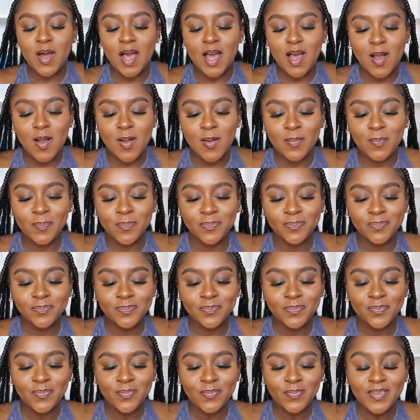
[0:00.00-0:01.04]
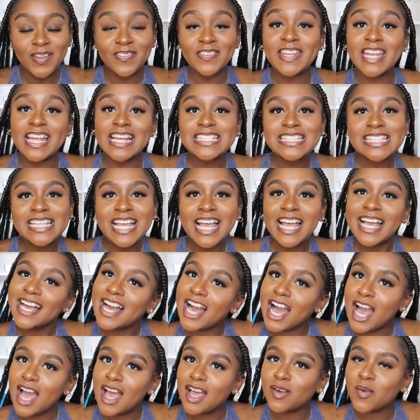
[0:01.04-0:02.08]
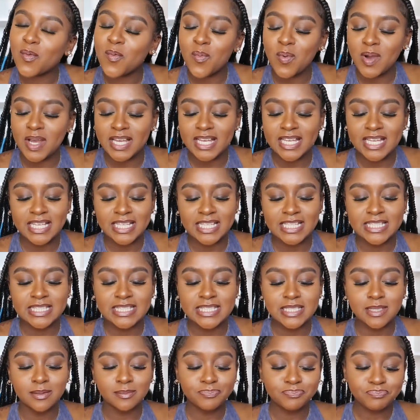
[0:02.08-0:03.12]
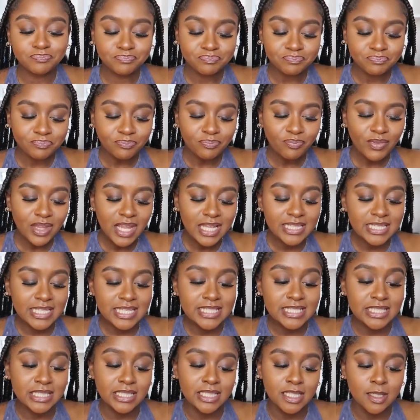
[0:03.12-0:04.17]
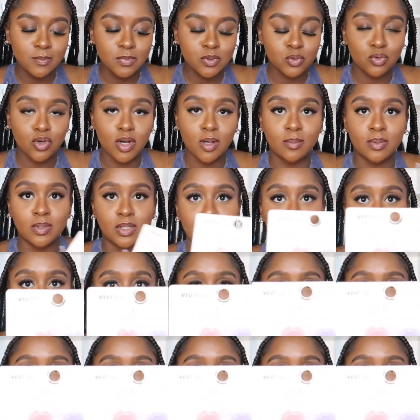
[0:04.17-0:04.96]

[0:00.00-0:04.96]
um, the next thing I got was these lip scrubbers